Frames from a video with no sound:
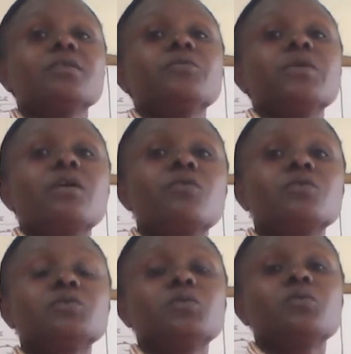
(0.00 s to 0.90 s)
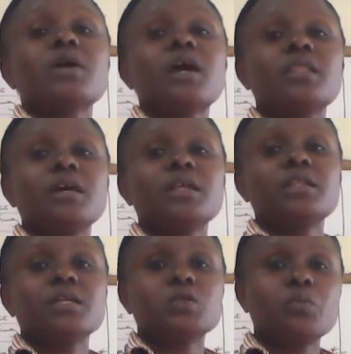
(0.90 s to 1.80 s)
we are going to look at
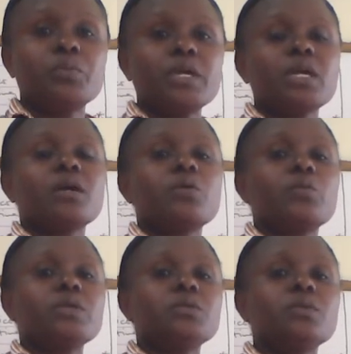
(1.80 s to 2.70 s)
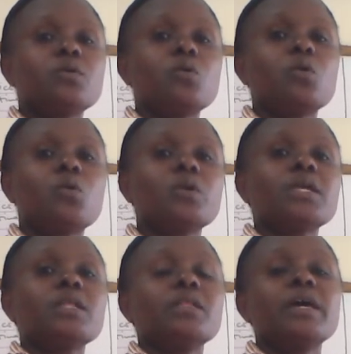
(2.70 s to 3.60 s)
another topic which we call
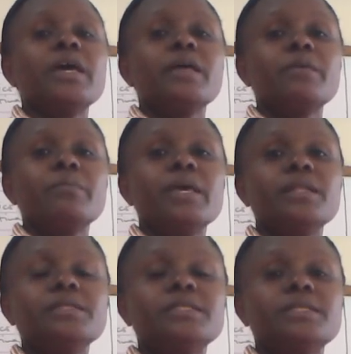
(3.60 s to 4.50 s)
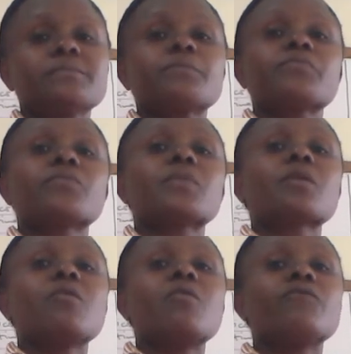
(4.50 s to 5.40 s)
the elements
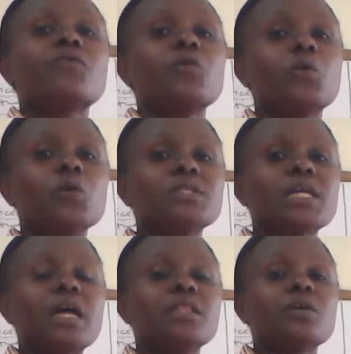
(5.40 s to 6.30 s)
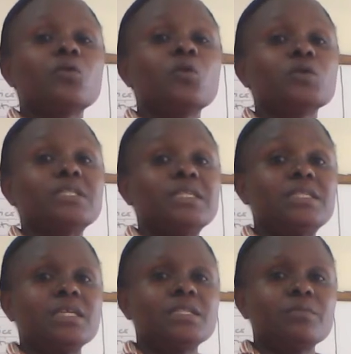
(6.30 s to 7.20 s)
of cost and the cost
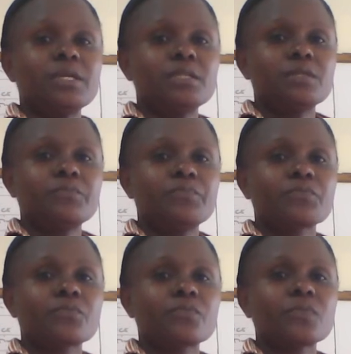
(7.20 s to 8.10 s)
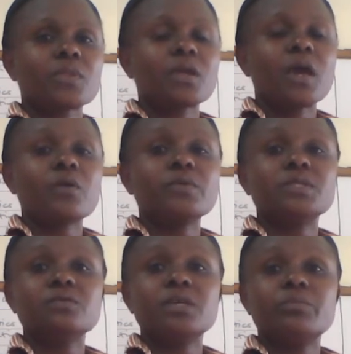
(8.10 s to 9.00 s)
statement. I
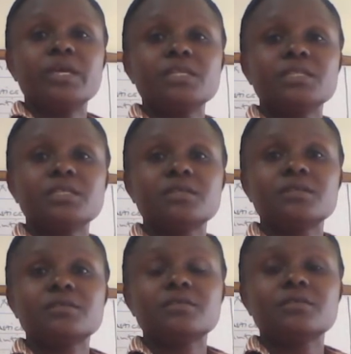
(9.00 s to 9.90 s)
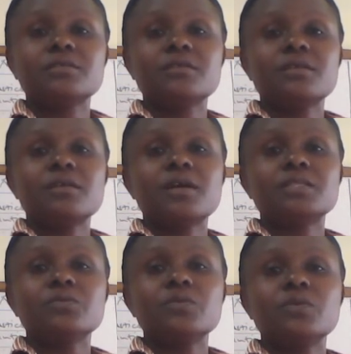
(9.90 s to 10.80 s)
wish you the best
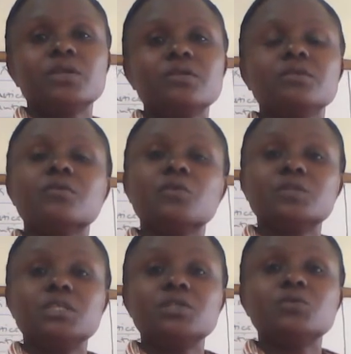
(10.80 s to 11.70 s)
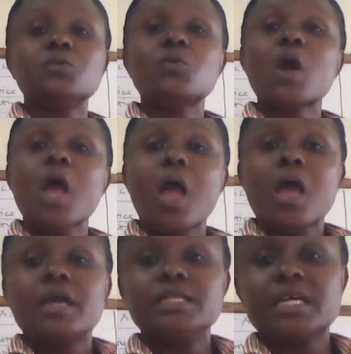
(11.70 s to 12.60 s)
as we will continue
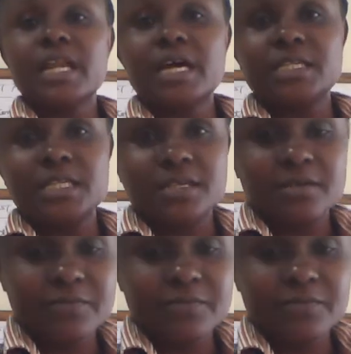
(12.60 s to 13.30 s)
interacting.